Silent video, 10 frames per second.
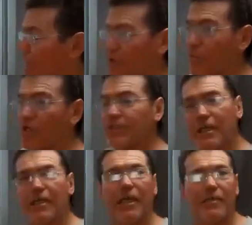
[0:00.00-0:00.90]
out. You won't
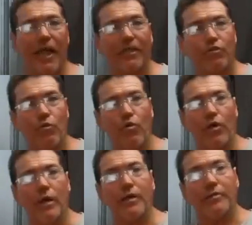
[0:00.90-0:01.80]
see it in the actual
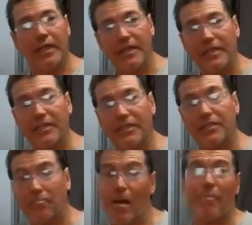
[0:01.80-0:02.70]
water. This
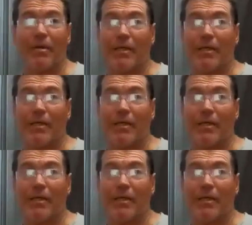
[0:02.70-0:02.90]
is the mapping.